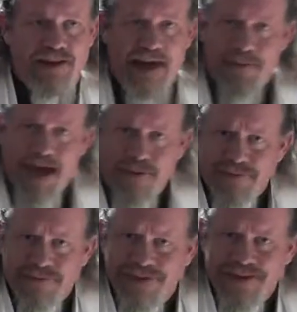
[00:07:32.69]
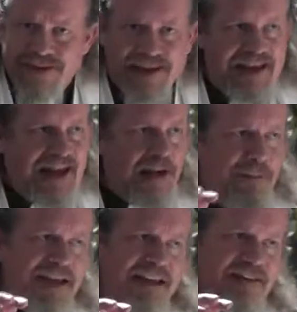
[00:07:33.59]
on that mountain, and he
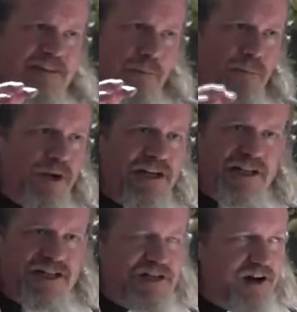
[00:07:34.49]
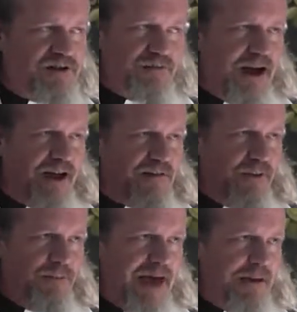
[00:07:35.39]
begins to preach. He starts right off
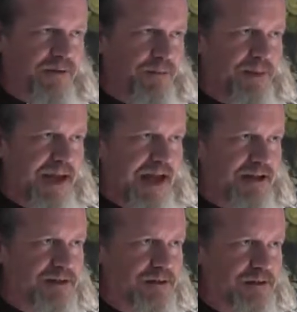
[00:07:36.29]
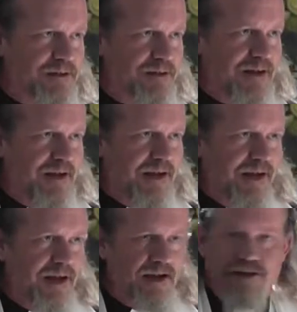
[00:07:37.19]
the bat with the Beatitudes.
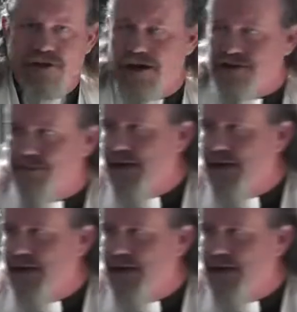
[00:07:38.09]
And he talks